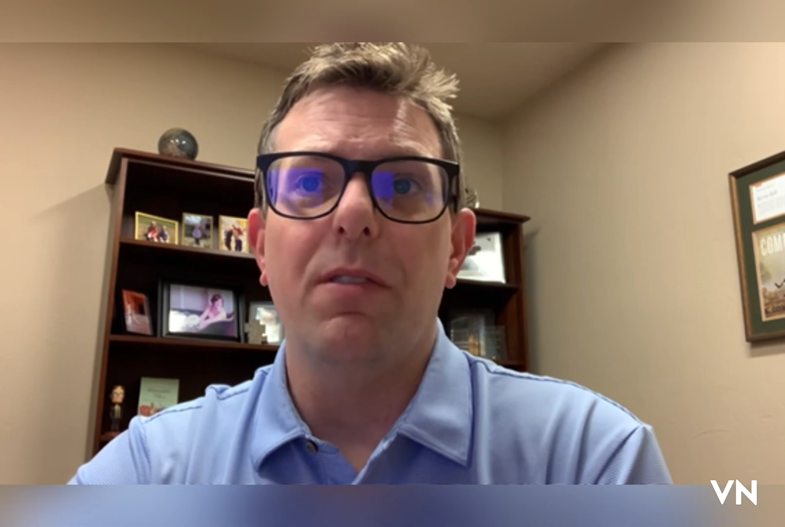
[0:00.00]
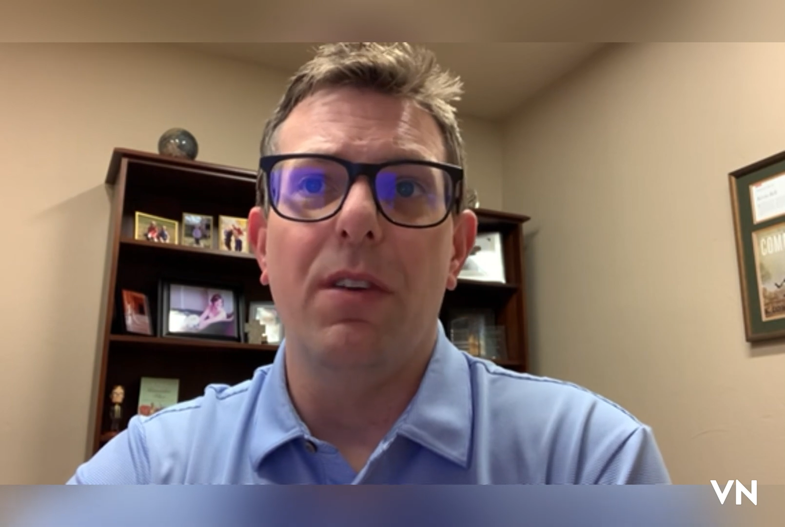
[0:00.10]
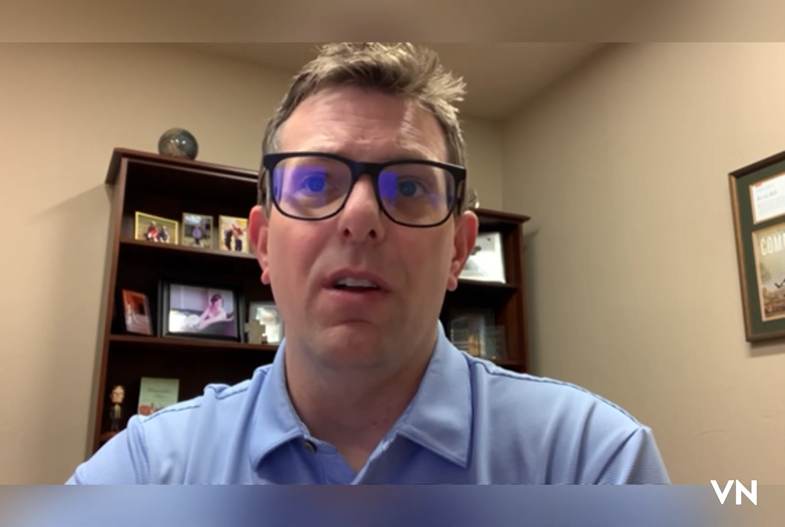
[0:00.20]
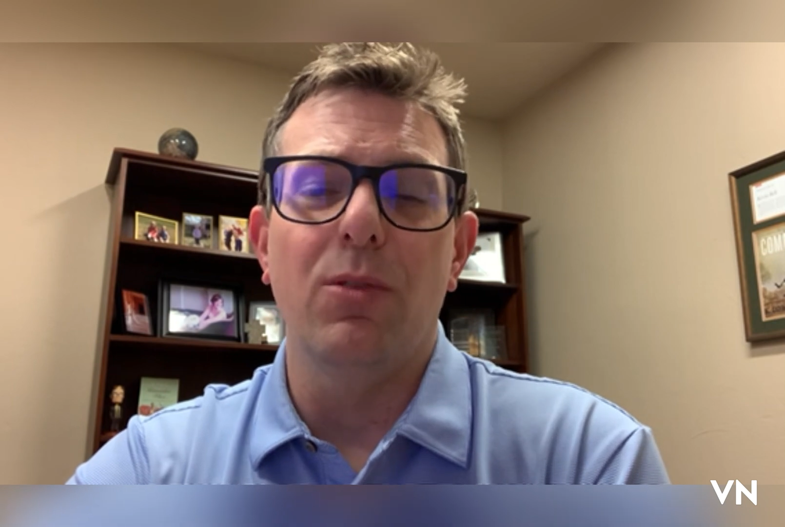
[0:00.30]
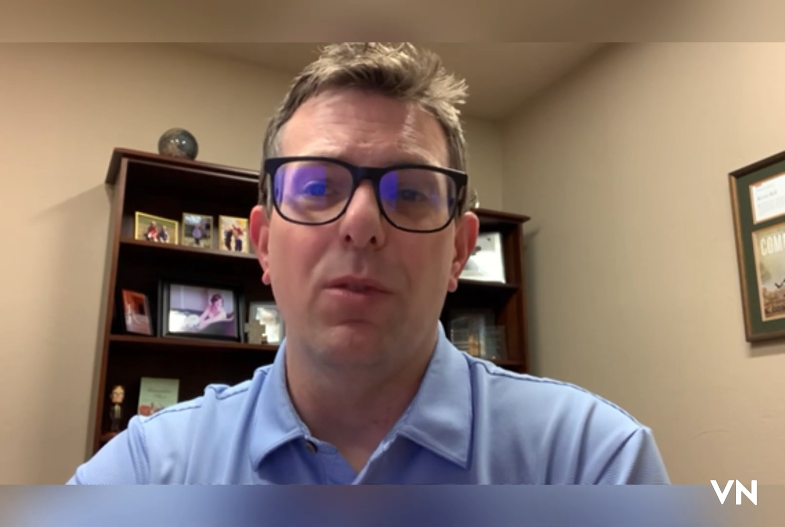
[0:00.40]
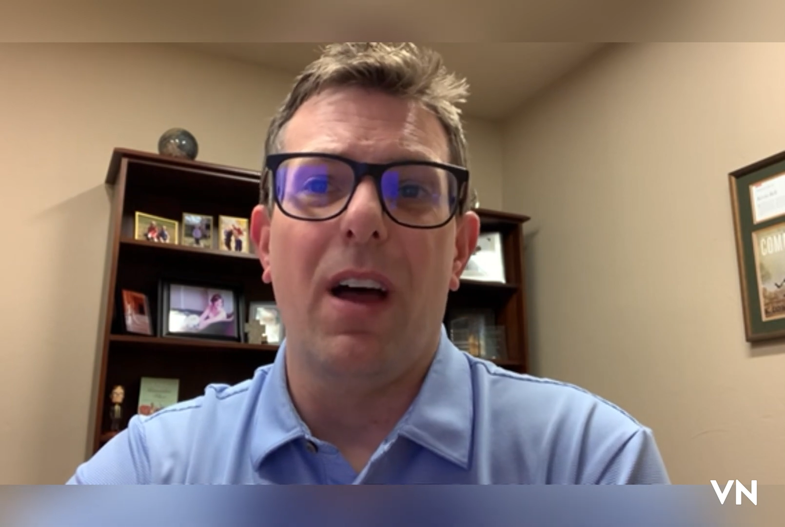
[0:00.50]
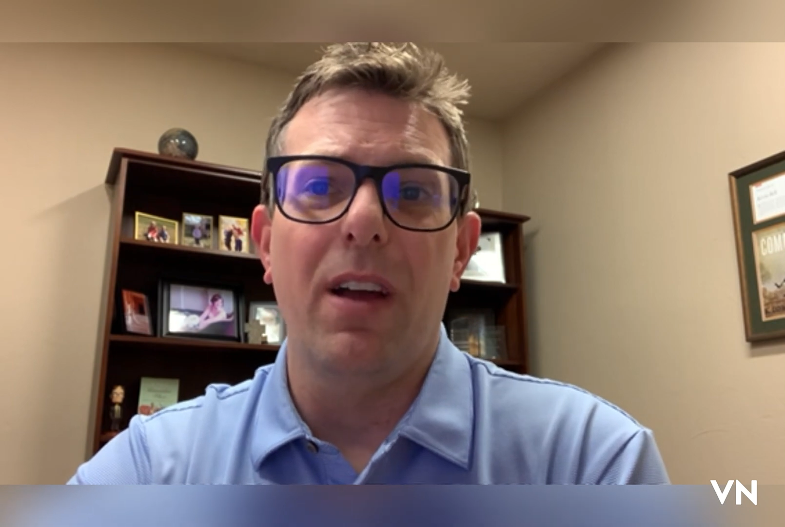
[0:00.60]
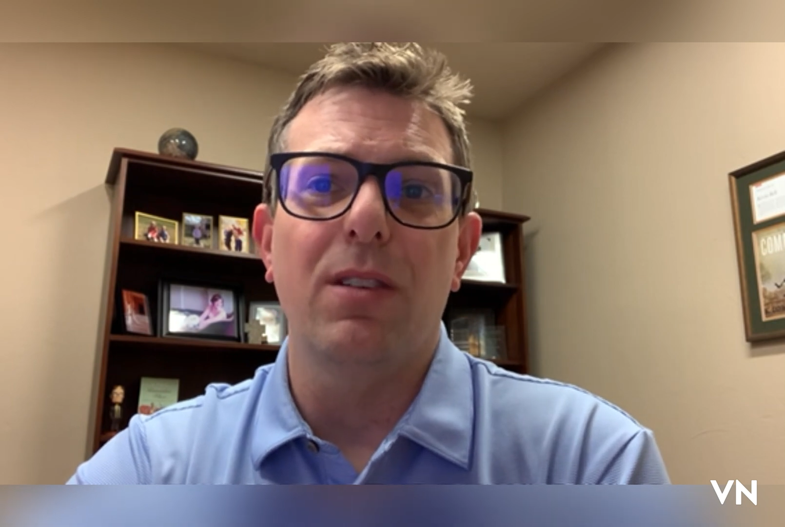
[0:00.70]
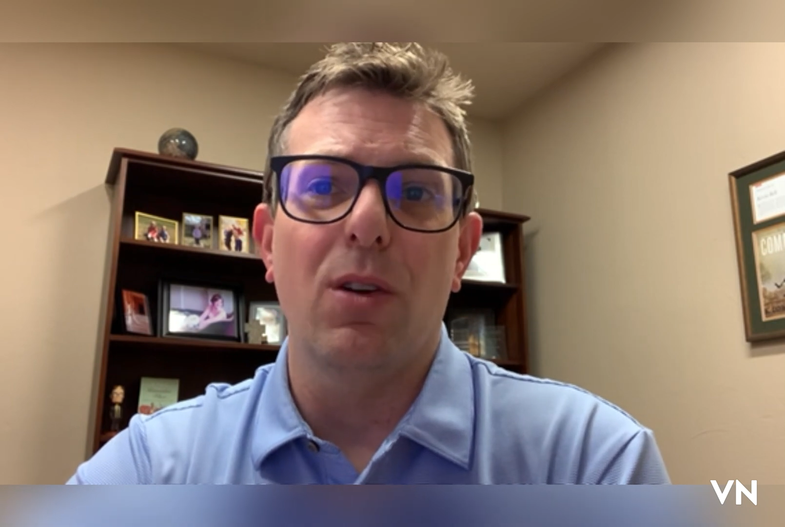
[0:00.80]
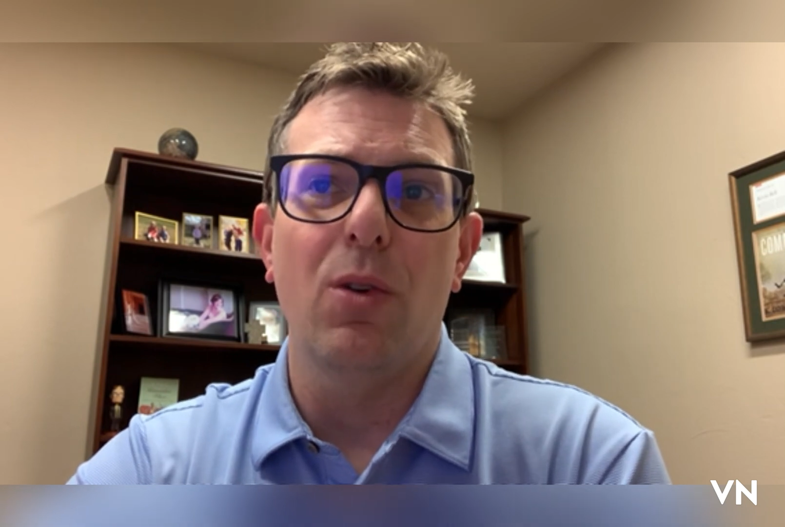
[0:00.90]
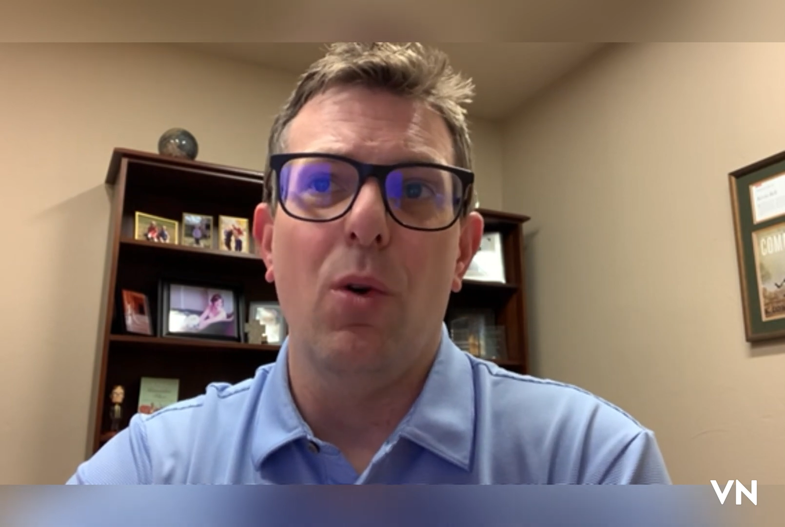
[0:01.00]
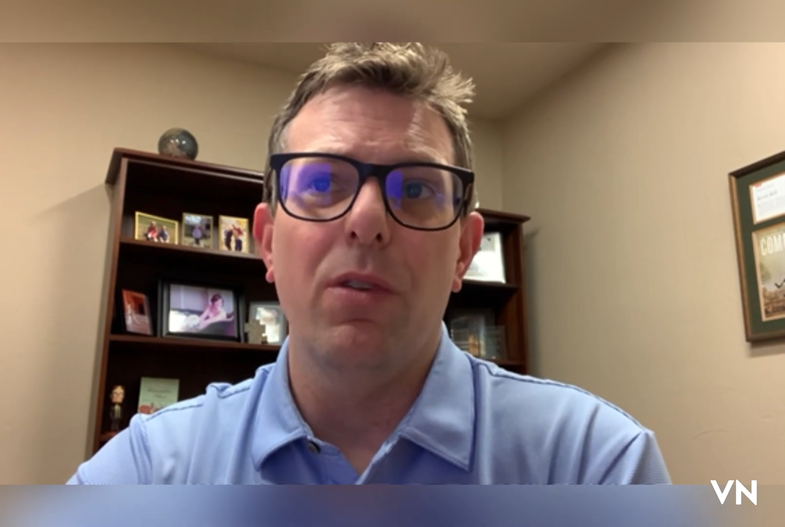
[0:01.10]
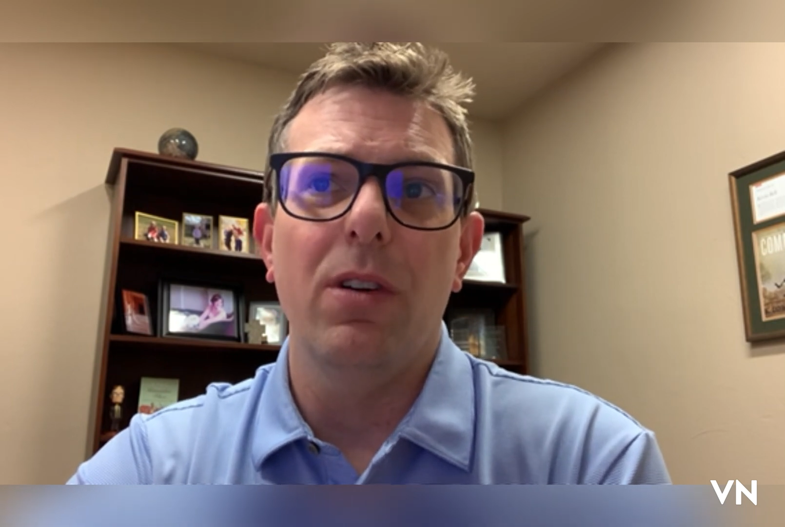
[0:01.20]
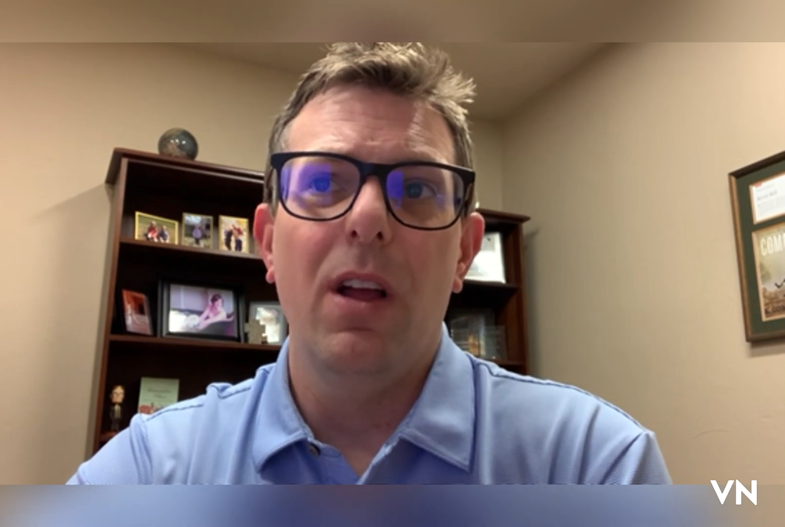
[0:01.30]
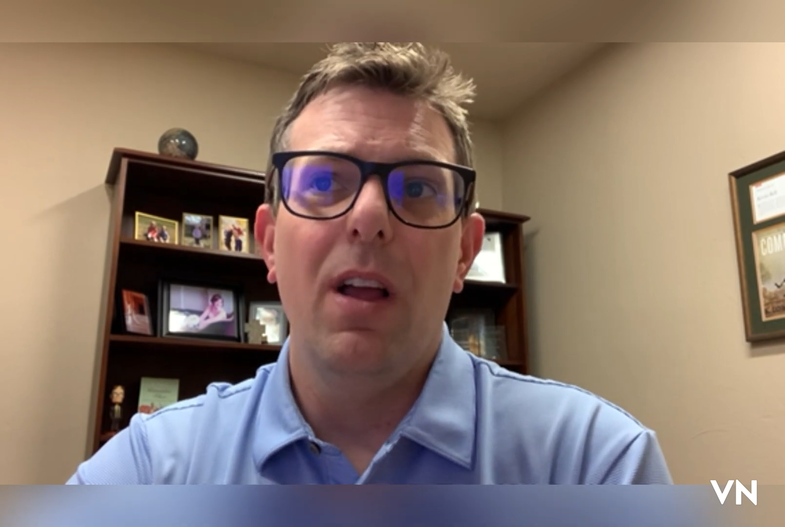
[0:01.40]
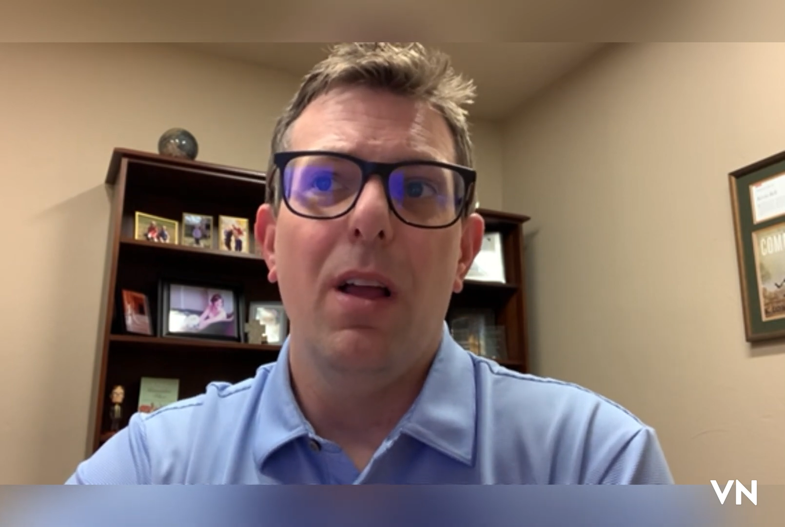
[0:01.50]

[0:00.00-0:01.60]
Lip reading: funds with high turnover,